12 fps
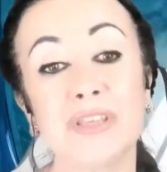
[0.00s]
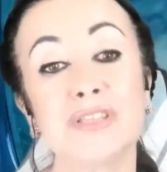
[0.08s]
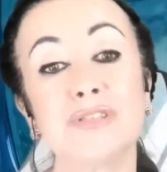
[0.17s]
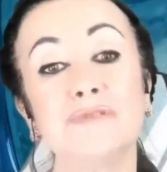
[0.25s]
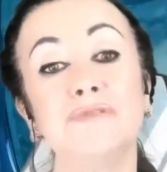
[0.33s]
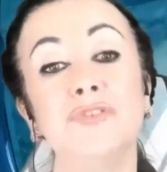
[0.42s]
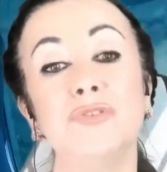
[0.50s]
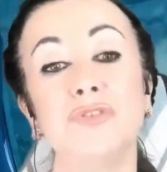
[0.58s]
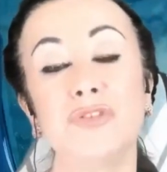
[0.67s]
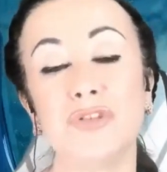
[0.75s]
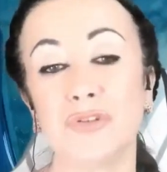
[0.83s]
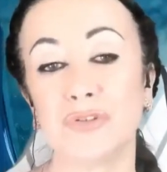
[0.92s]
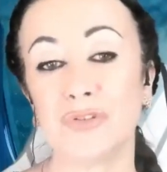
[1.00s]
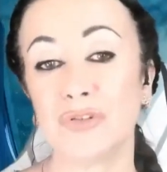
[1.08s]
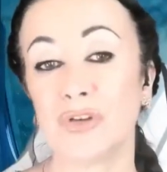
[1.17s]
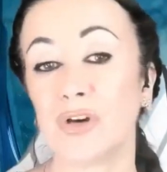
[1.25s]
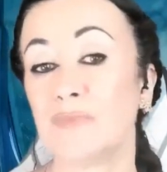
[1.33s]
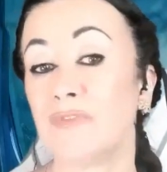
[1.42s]
this future to
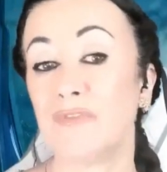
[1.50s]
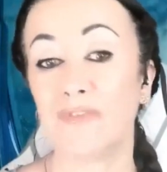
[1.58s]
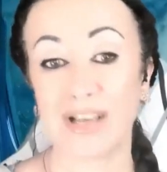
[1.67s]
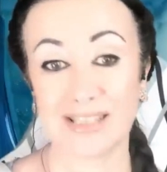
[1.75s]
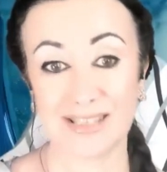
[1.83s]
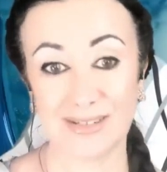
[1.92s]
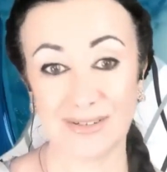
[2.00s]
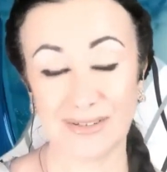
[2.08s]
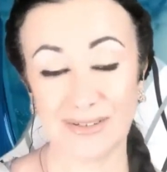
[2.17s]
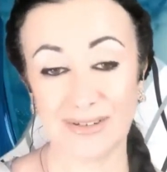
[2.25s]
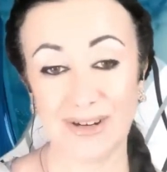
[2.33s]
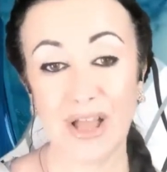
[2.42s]
come faster?